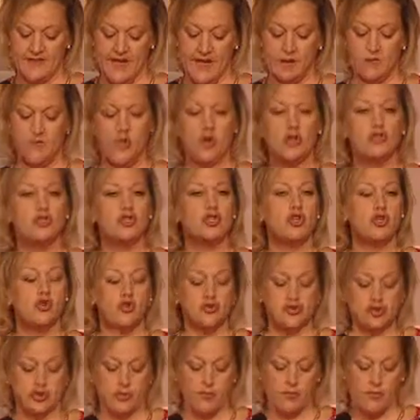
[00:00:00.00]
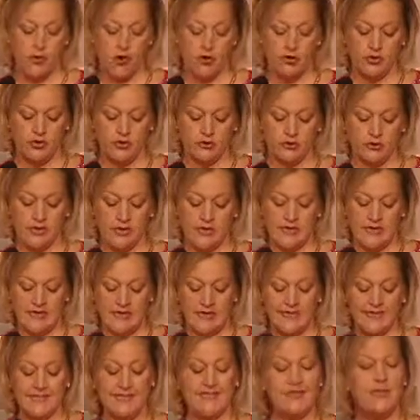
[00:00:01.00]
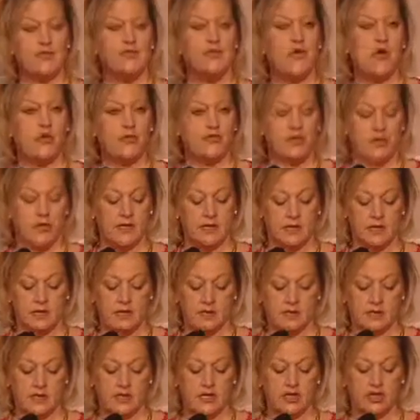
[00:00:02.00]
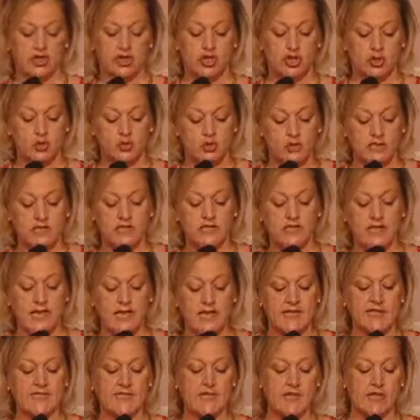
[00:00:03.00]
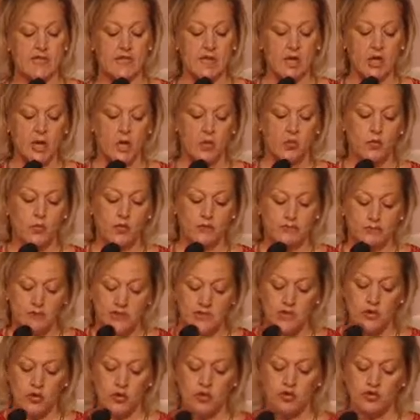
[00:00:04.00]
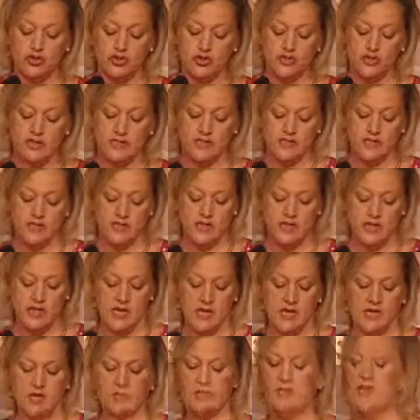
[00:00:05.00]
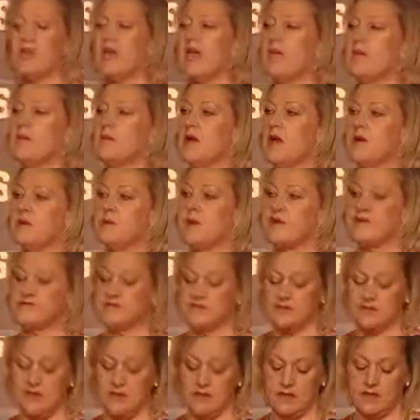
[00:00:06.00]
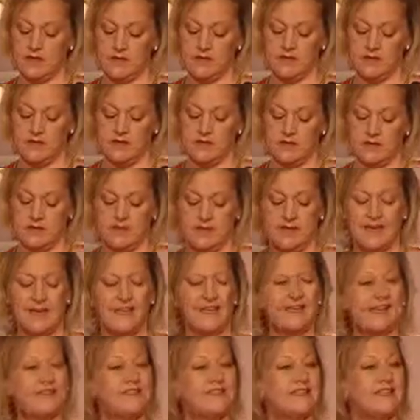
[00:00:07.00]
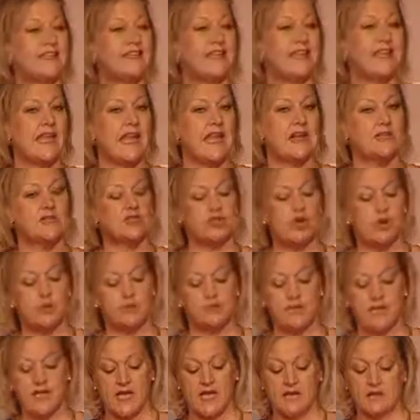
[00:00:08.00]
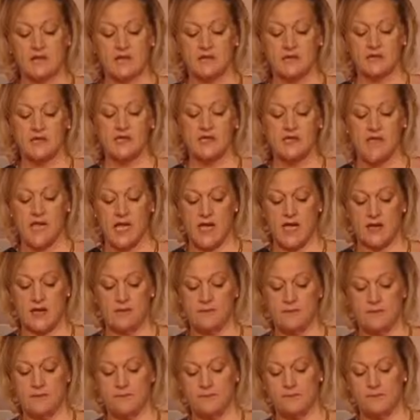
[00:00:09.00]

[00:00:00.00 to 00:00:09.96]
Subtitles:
I once launched a product and it did nothing, and 2 years later we relaunched it and it became our bestseller, and it's still in our top 10 today.